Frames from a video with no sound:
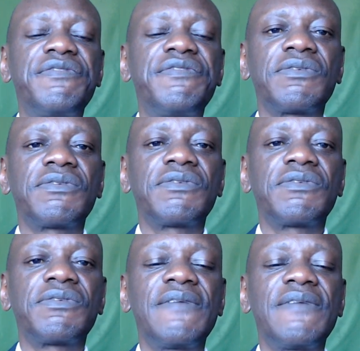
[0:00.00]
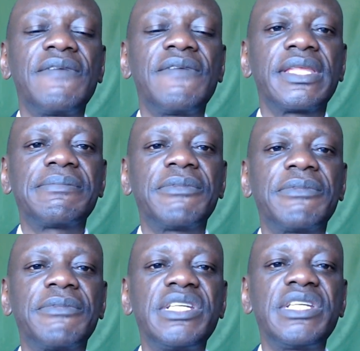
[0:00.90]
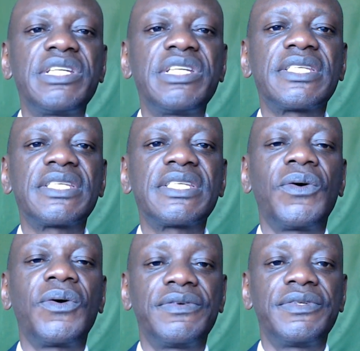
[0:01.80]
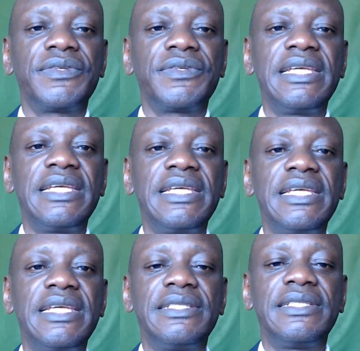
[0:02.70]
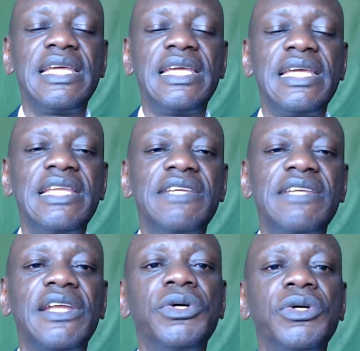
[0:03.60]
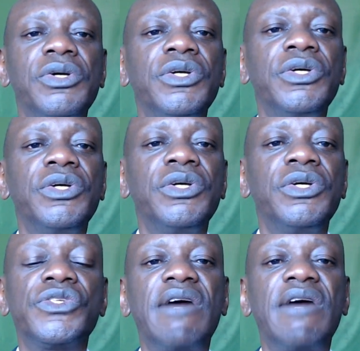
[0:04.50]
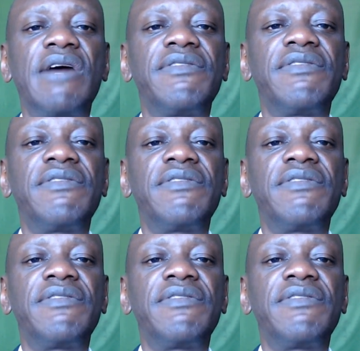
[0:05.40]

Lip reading: It will give you about 15% of fat. That's about 23% of daily